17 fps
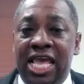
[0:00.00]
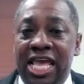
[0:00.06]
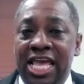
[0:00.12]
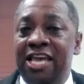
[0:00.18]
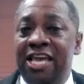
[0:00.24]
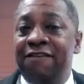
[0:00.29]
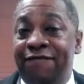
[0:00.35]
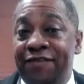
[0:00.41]

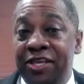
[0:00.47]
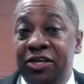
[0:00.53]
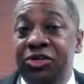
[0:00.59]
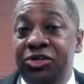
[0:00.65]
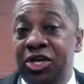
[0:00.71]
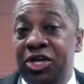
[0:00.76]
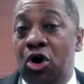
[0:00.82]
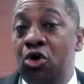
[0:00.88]
if you
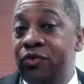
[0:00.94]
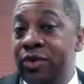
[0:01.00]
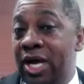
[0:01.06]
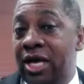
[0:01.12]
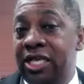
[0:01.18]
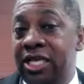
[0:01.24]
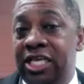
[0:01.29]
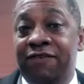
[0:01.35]
do
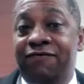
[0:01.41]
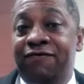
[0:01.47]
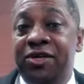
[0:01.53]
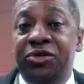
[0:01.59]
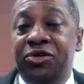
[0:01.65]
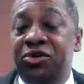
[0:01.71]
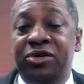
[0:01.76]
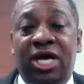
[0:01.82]

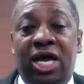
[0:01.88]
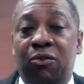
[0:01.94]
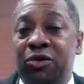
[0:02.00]
not